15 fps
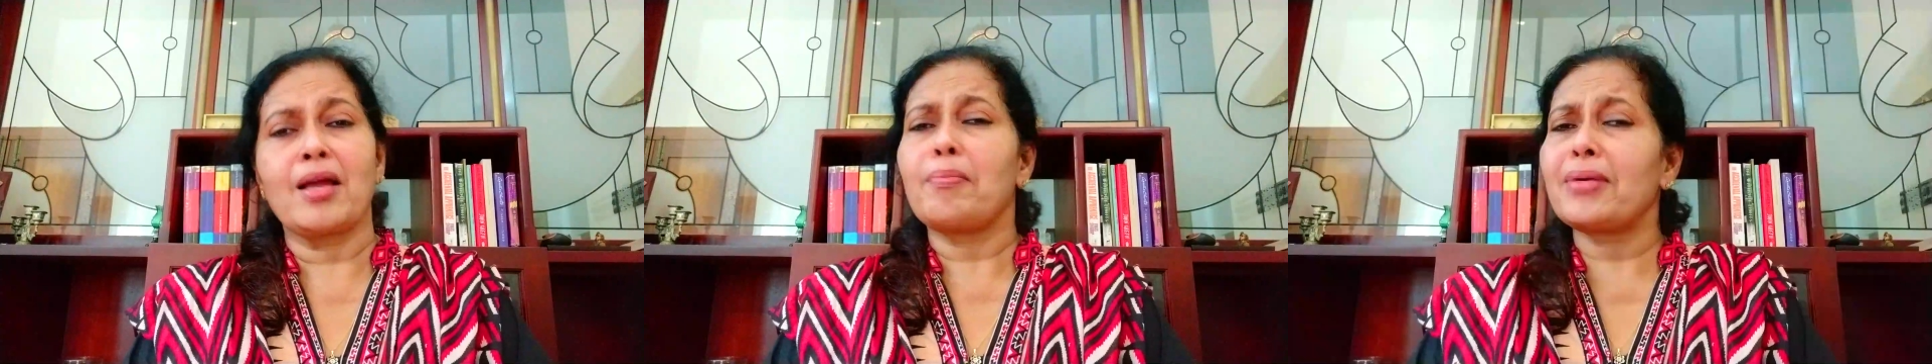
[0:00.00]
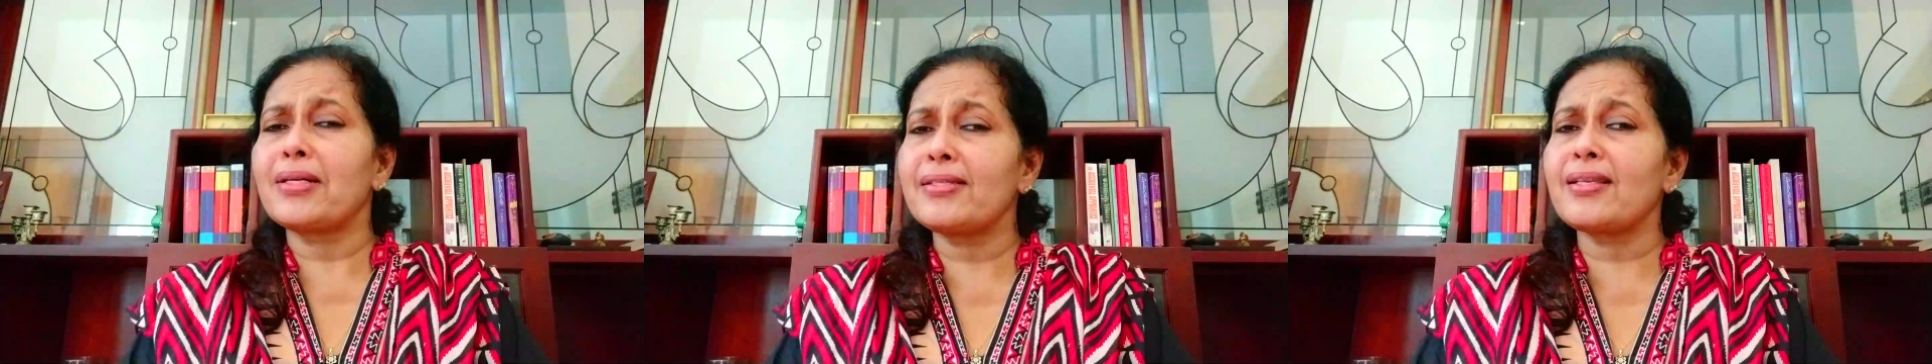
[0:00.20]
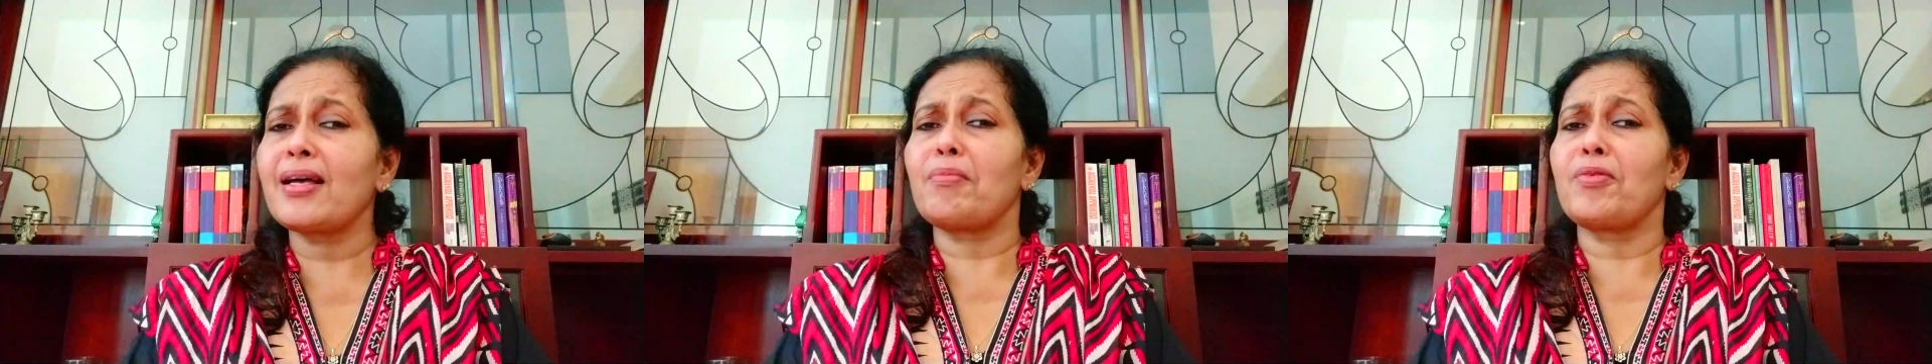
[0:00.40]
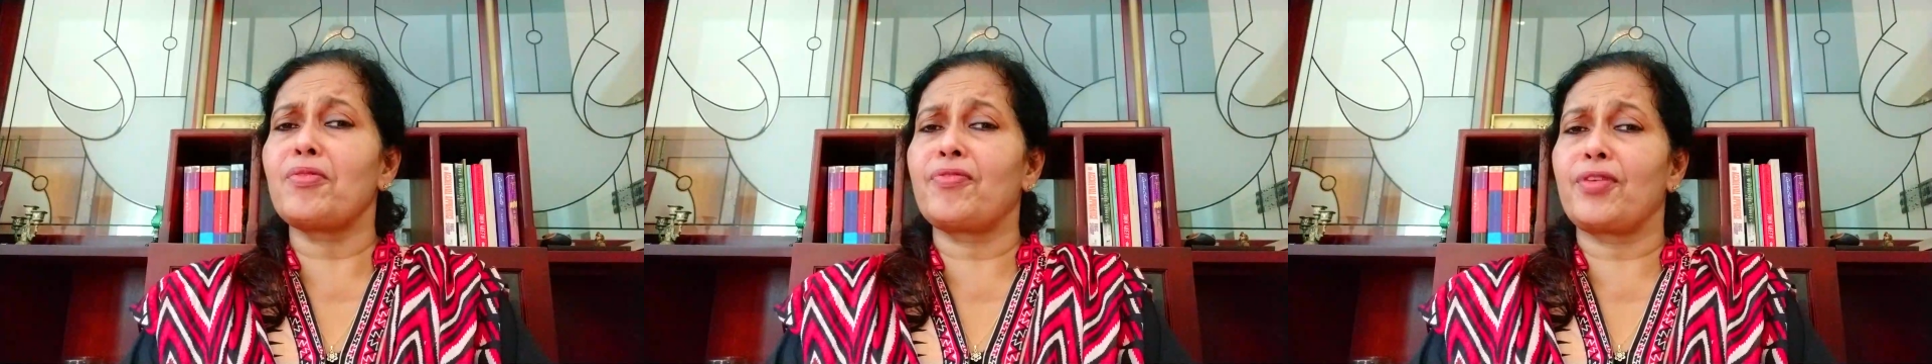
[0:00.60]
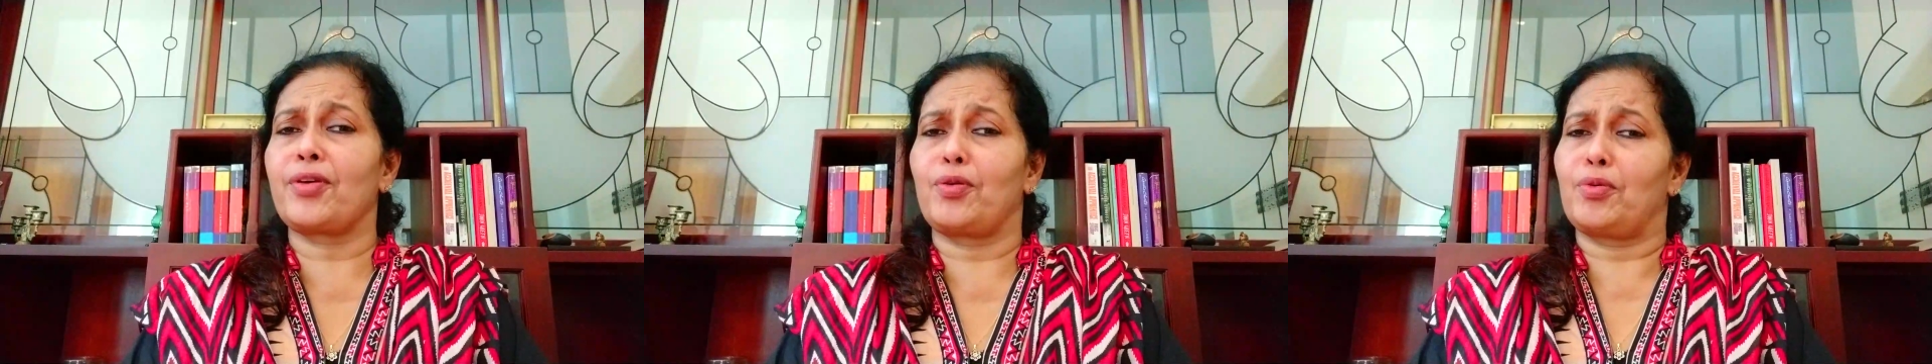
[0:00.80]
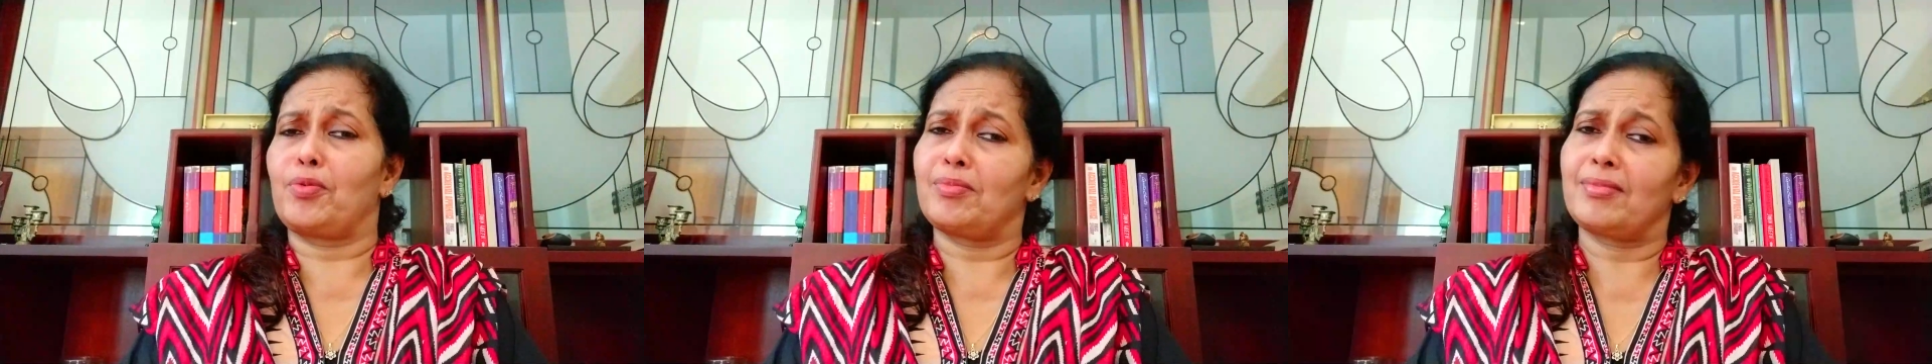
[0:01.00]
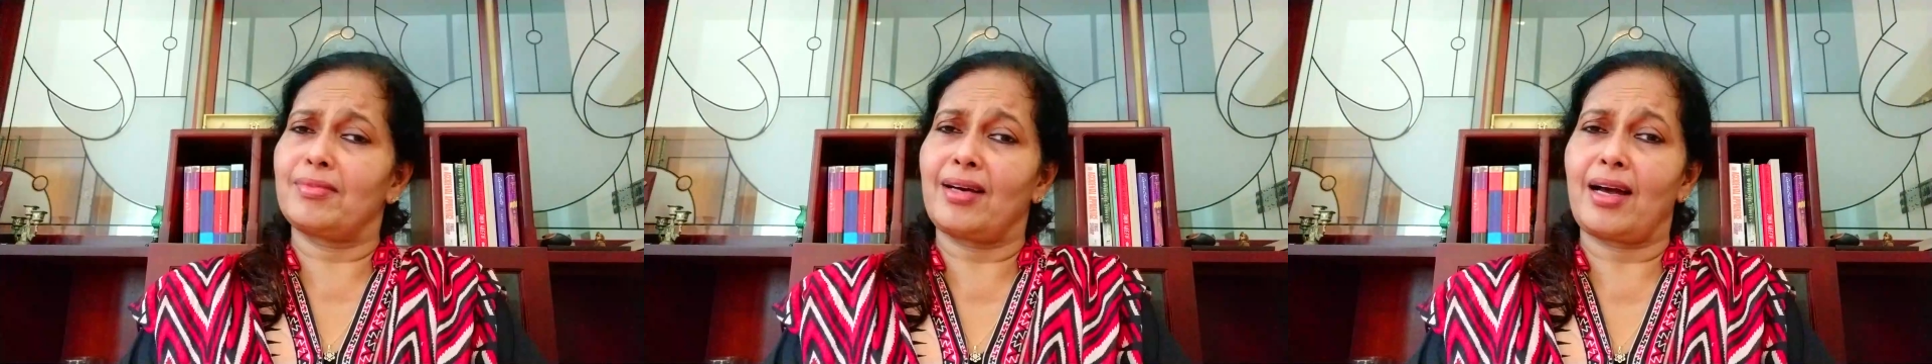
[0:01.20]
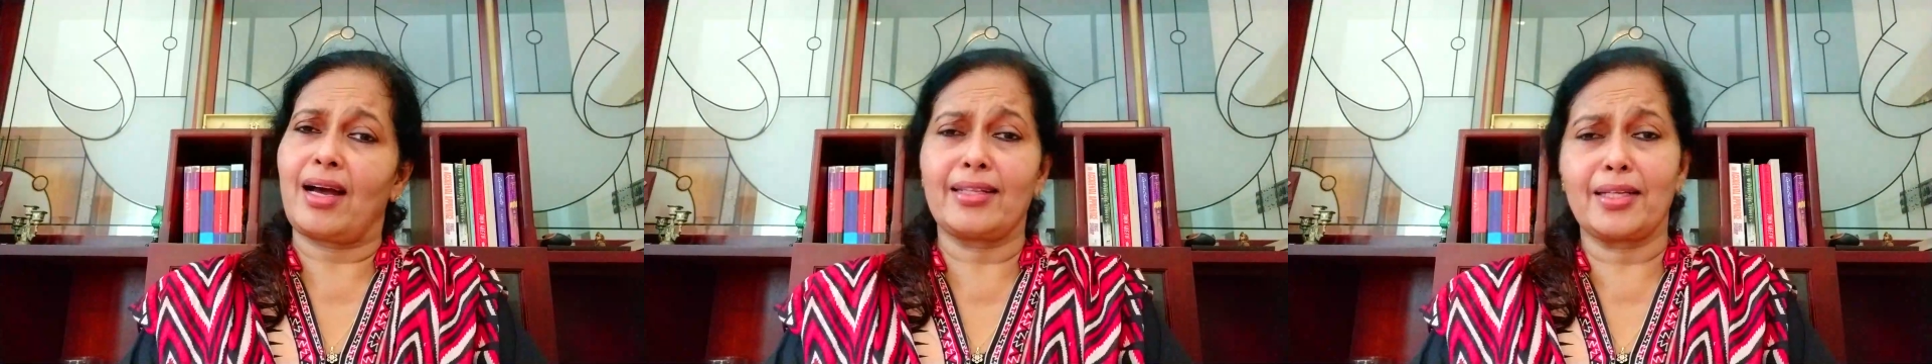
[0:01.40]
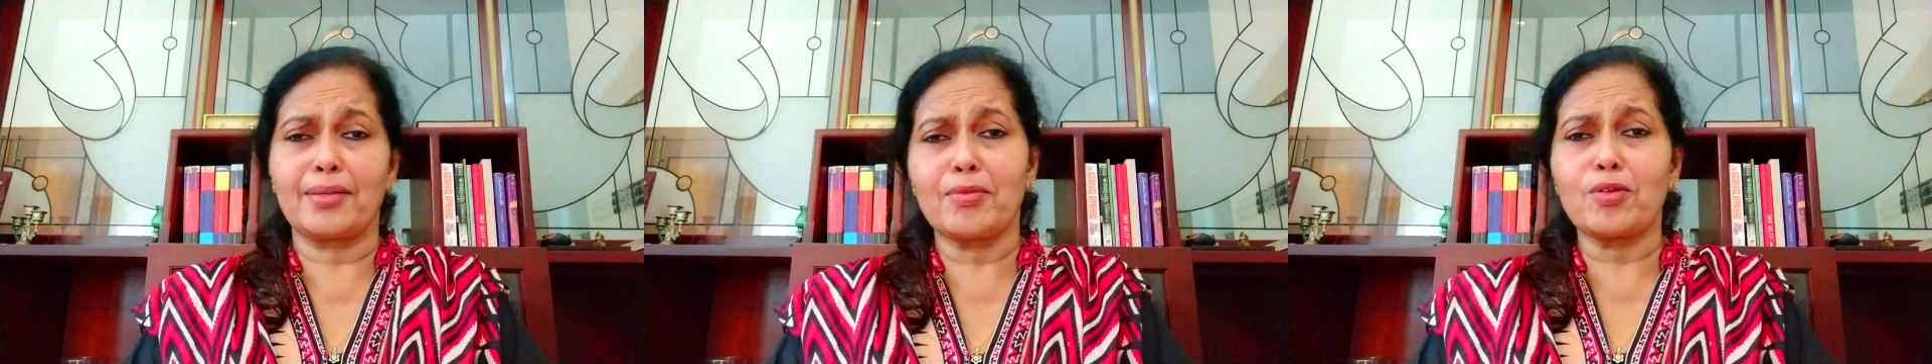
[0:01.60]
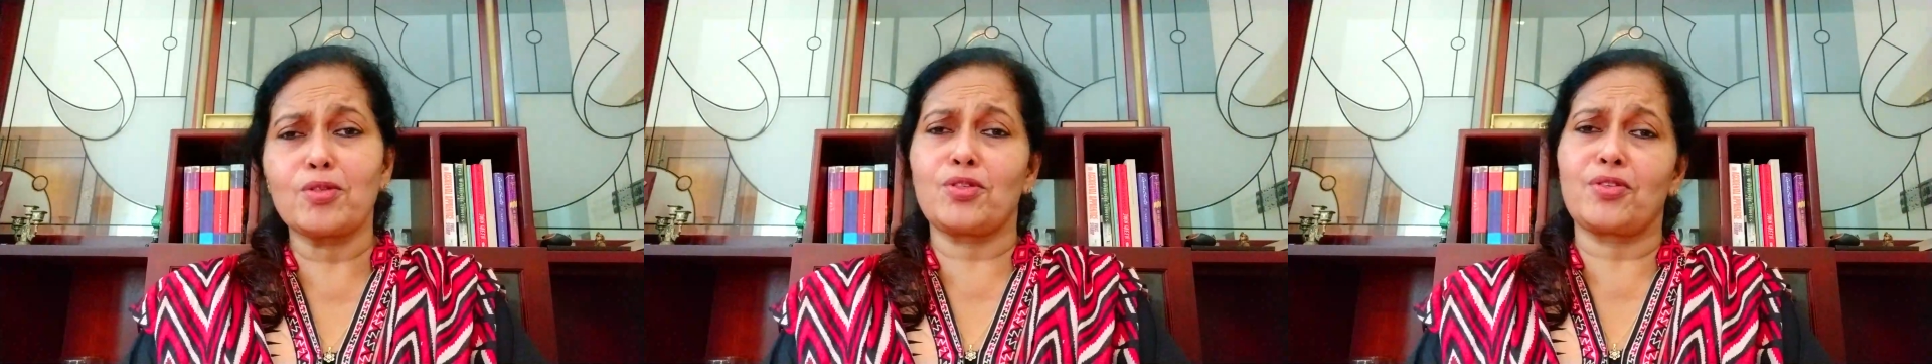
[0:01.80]
but some of you, I think
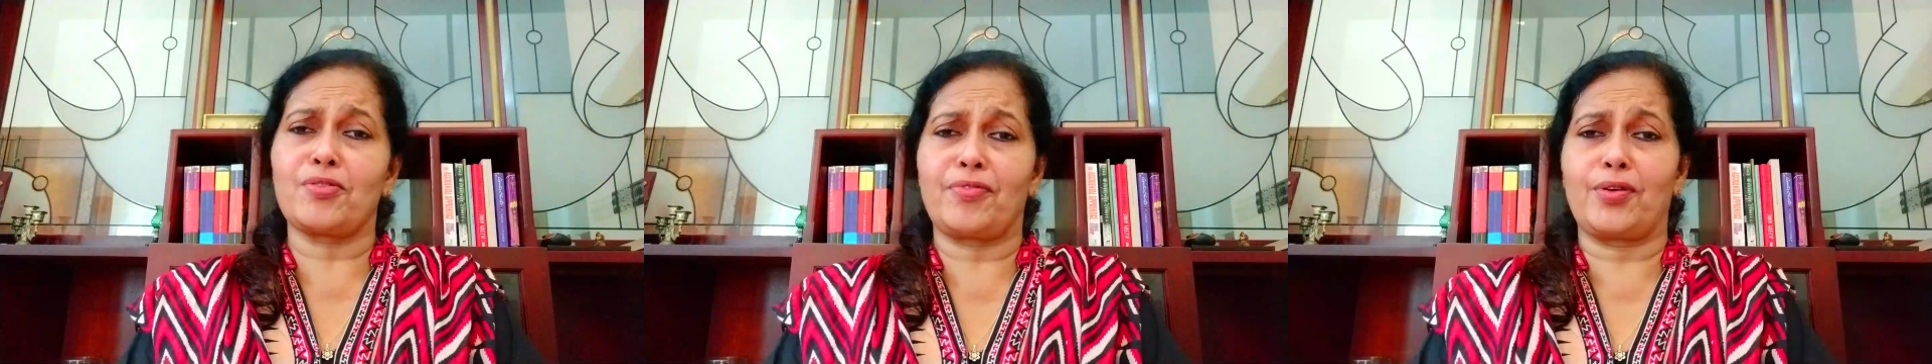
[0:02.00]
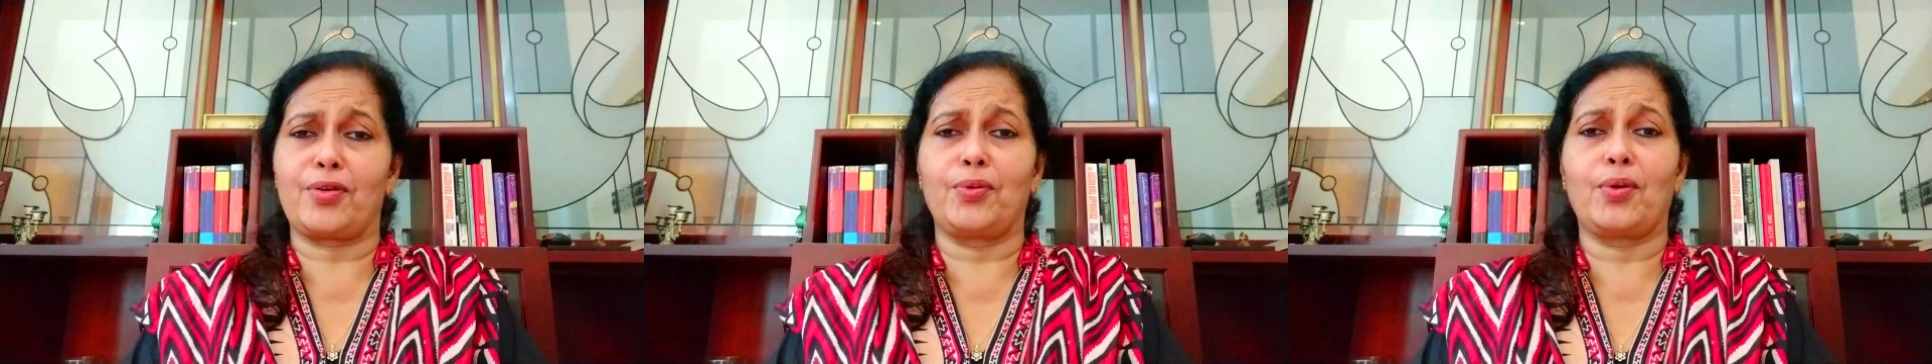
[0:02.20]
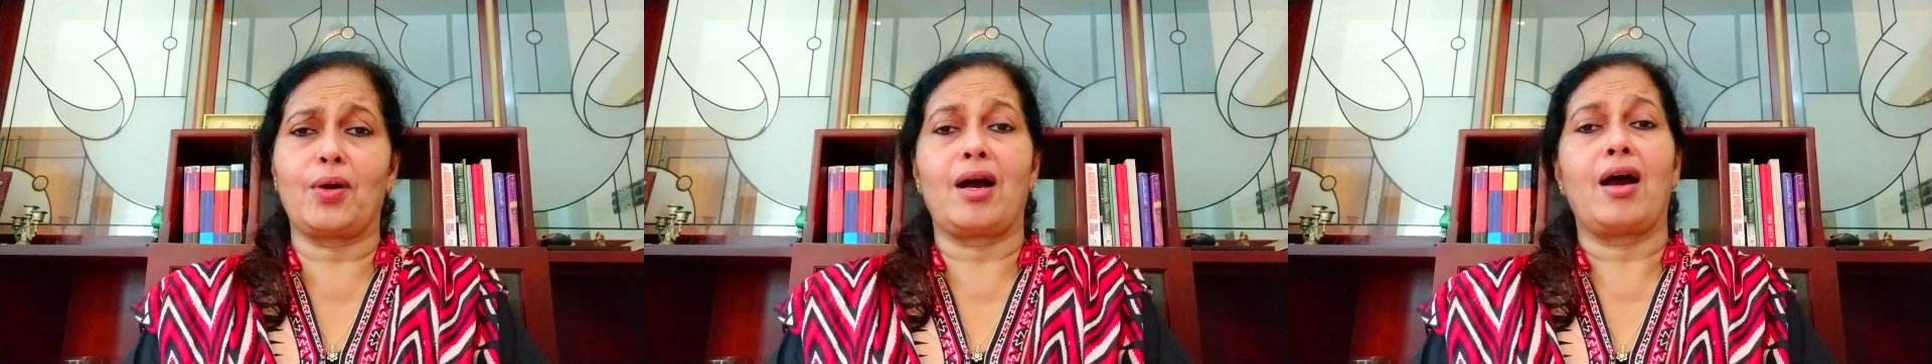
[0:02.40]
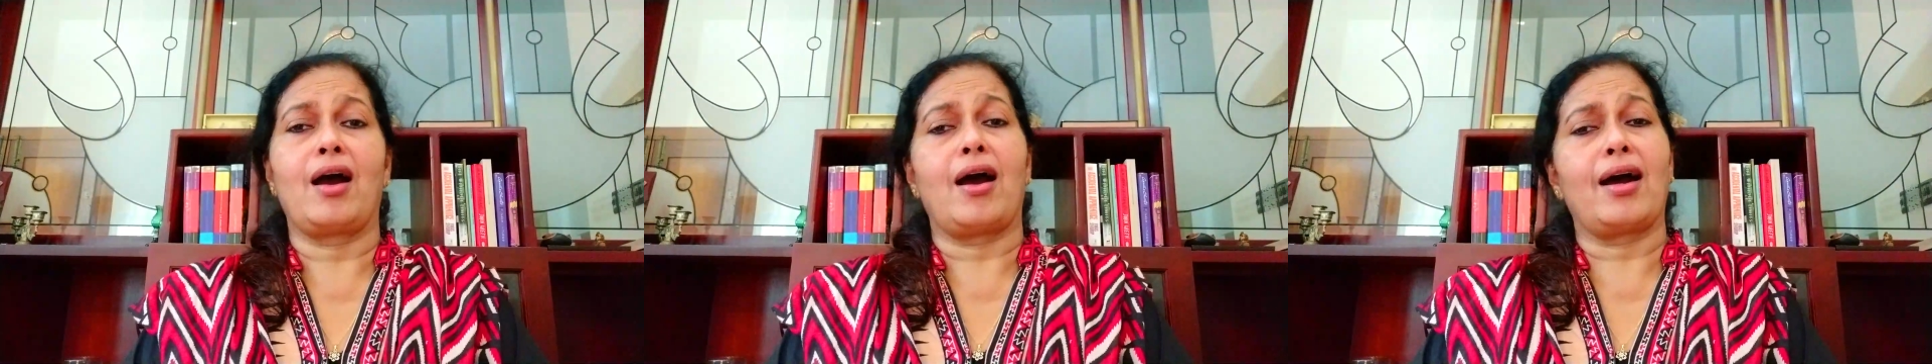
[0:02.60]
most of you,